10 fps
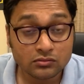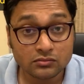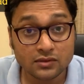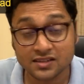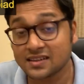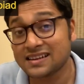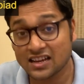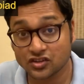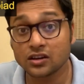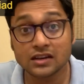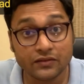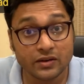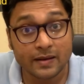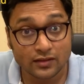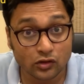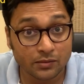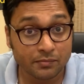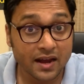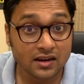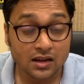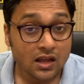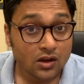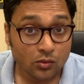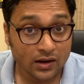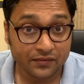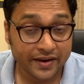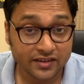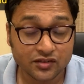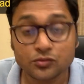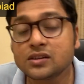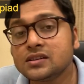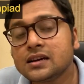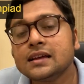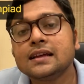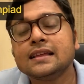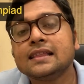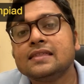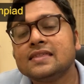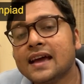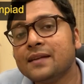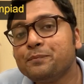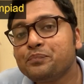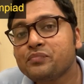that is a national level Math Olympiad qualified student, then